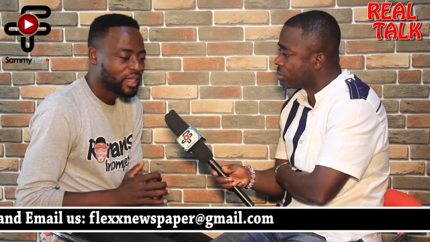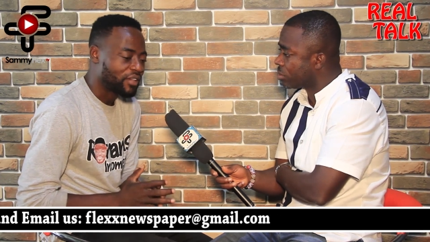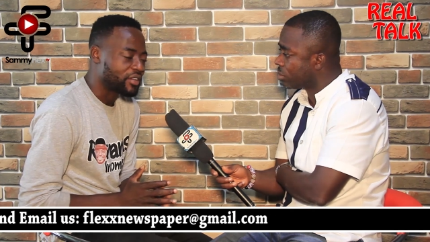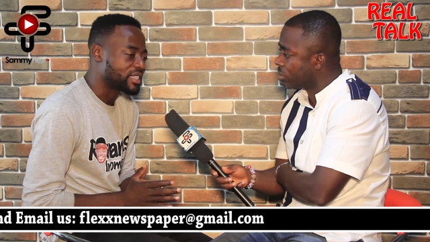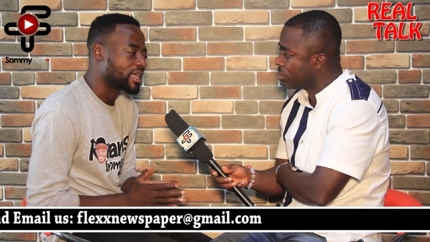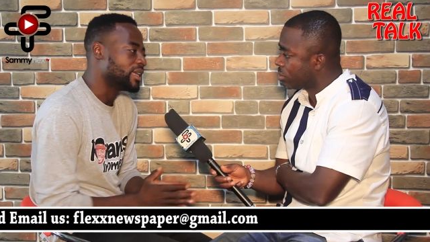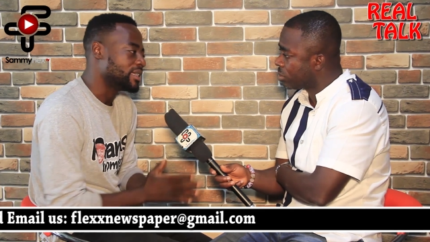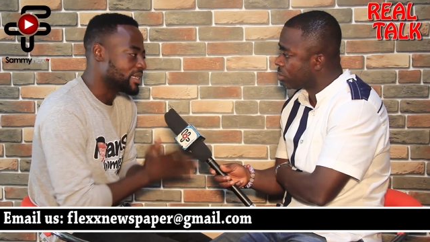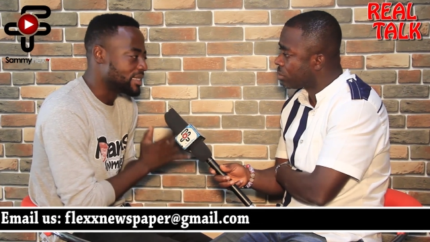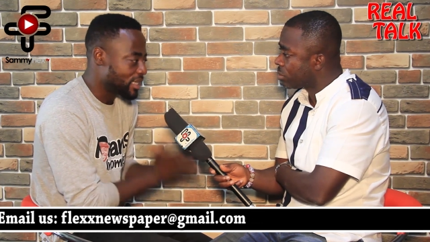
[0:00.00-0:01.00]
Speaker 1: If it is an
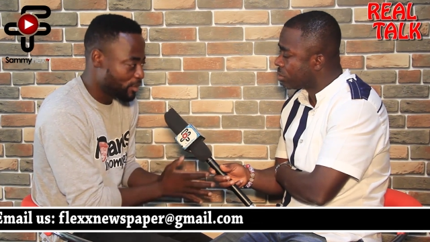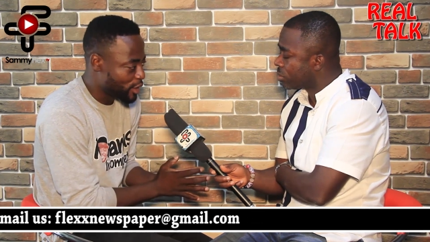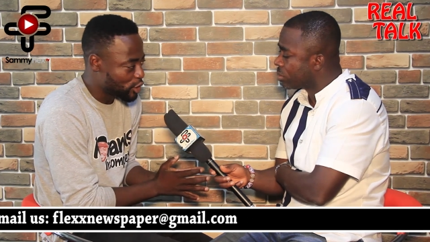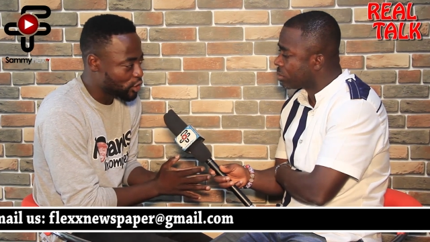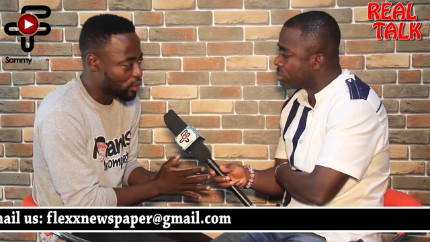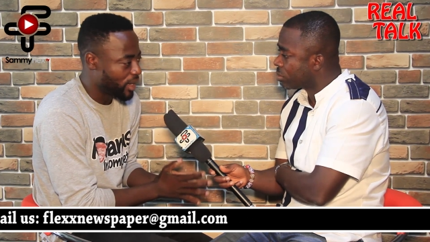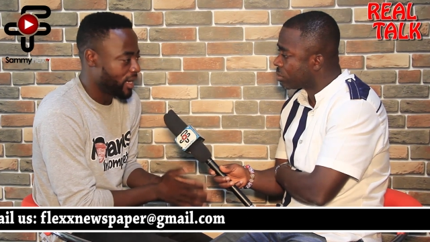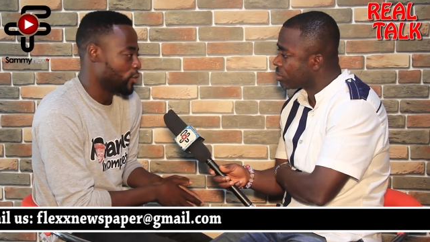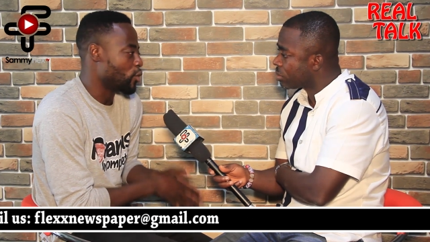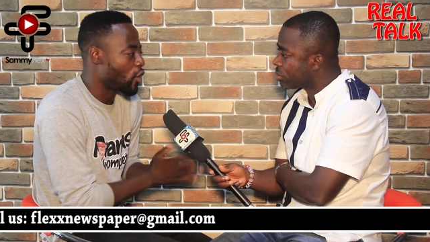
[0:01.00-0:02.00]
entertainment show and
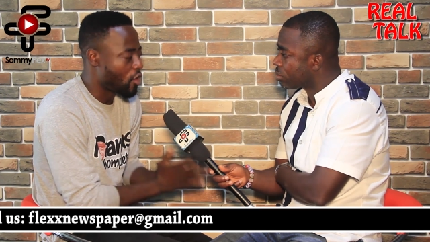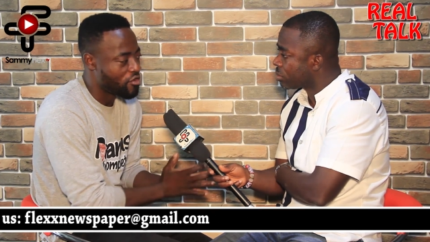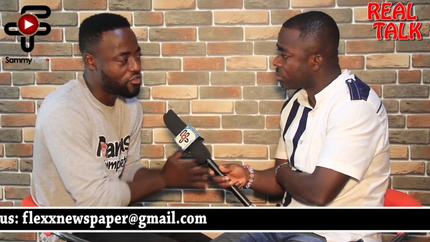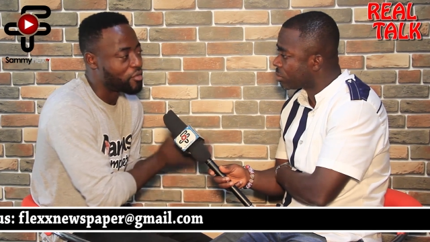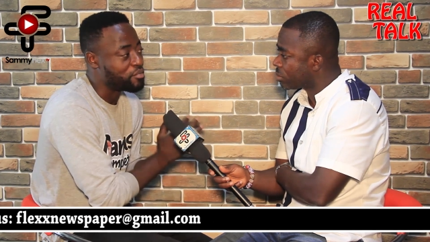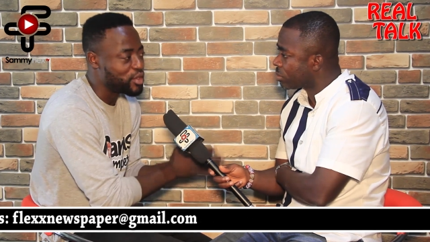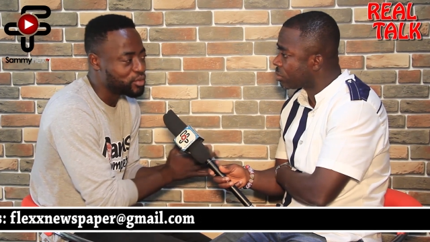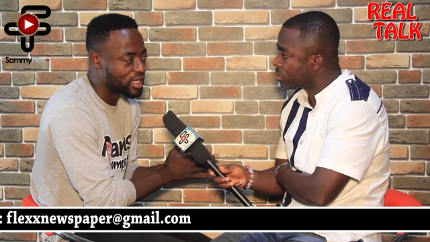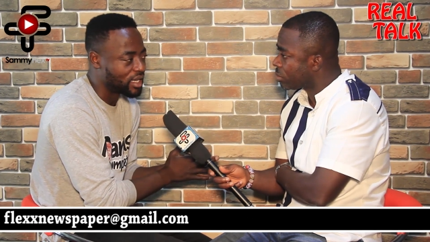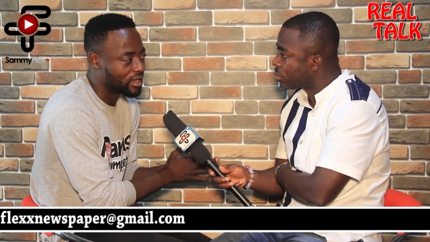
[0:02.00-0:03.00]
it will call for
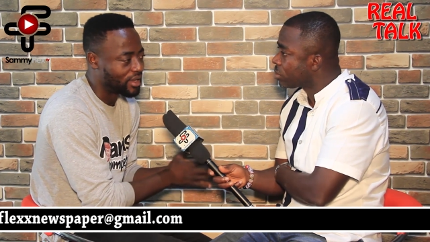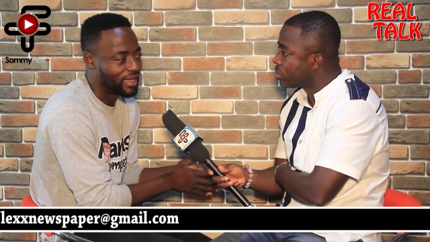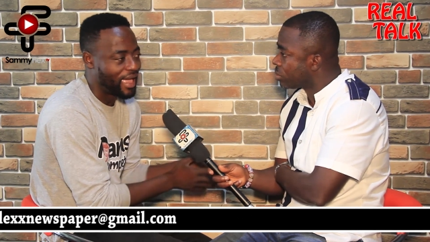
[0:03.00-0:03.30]
music,